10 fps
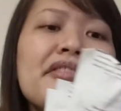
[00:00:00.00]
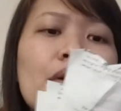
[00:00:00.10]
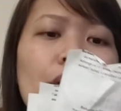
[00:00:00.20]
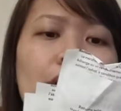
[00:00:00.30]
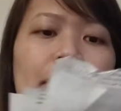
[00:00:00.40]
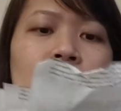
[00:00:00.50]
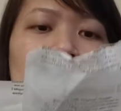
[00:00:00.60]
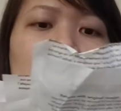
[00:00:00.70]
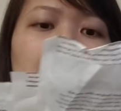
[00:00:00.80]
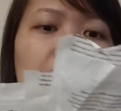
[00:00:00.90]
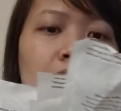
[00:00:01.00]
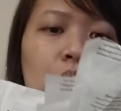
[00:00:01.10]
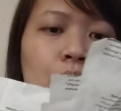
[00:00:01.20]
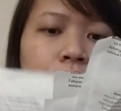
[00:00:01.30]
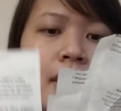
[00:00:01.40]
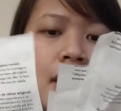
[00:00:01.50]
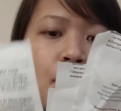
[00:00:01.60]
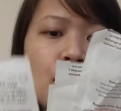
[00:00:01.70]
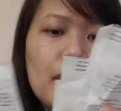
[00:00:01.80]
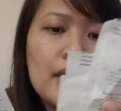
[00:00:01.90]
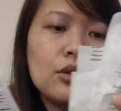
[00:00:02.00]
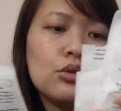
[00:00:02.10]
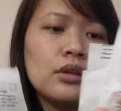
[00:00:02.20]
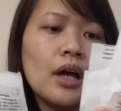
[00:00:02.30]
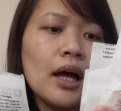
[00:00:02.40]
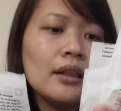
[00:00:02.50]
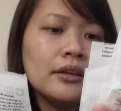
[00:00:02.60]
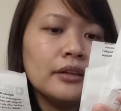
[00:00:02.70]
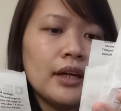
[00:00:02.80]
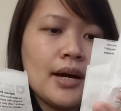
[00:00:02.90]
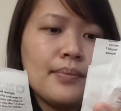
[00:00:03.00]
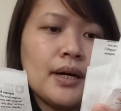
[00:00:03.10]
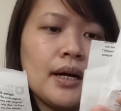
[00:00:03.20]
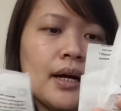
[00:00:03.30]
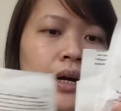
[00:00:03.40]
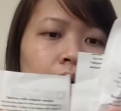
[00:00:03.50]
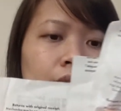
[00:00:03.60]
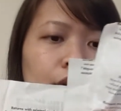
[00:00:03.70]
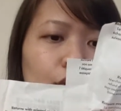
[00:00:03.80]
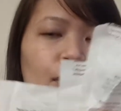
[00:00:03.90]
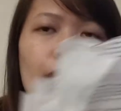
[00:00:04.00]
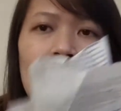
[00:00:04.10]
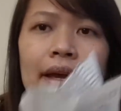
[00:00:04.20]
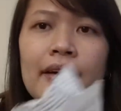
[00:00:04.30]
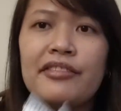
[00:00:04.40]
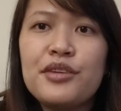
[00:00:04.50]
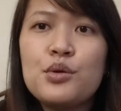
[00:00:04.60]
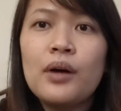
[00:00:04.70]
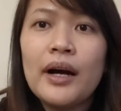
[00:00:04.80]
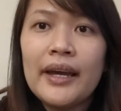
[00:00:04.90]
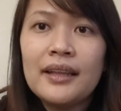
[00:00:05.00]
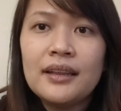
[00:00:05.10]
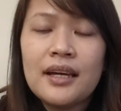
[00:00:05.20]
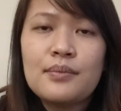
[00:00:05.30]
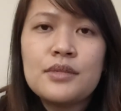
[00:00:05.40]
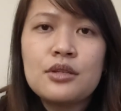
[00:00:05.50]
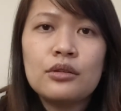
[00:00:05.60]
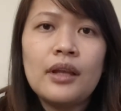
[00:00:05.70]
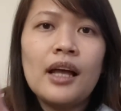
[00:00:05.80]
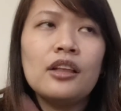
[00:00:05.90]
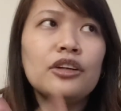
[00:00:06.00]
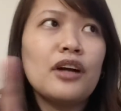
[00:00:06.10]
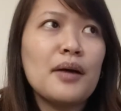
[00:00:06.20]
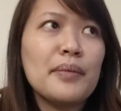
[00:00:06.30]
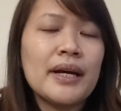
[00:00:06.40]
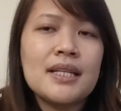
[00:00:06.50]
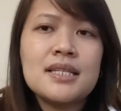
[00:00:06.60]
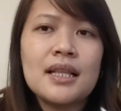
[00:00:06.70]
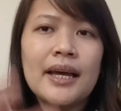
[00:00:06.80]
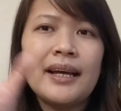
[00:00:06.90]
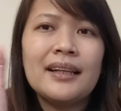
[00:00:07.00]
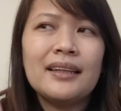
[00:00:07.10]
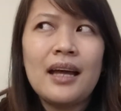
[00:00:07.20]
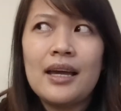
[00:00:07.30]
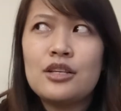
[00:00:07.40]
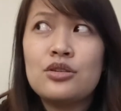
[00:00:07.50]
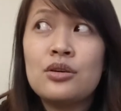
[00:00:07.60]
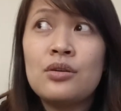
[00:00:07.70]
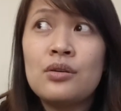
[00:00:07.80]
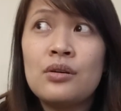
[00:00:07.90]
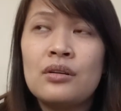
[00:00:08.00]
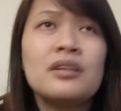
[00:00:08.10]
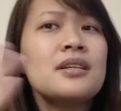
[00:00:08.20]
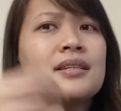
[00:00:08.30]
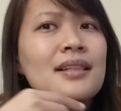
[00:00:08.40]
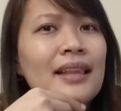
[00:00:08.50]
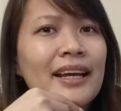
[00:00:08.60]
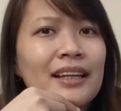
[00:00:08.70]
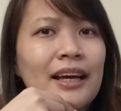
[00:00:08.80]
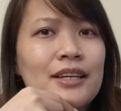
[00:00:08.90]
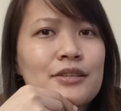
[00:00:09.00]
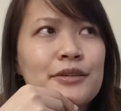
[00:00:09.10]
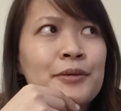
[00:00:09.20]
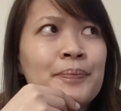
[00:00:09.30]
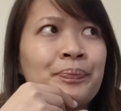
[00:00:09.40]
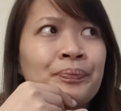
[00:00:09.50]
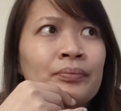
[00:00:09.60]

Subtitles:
for the third week, we went to Dollarama to buy a few items. So Dollarama, it's like Daiso. Is it like Daiso?